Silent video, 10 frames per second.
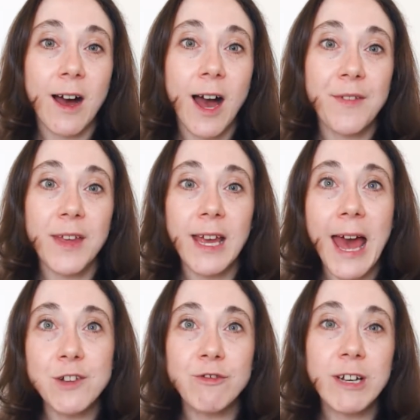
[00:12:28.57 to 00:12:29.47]
I think
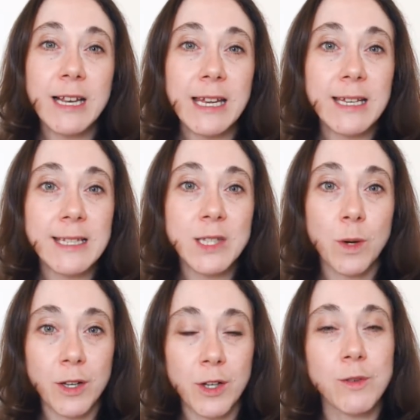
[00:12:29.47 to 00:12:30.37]
Ed really is the
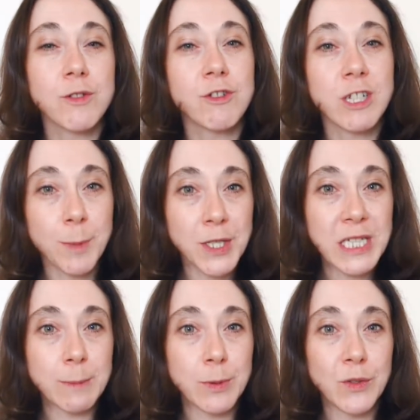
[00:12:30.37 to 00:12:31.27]
one who is
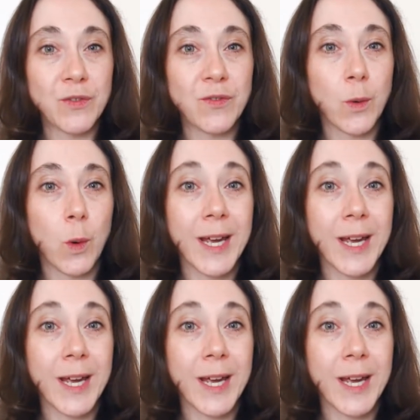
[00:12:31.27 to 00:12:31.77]
responsible for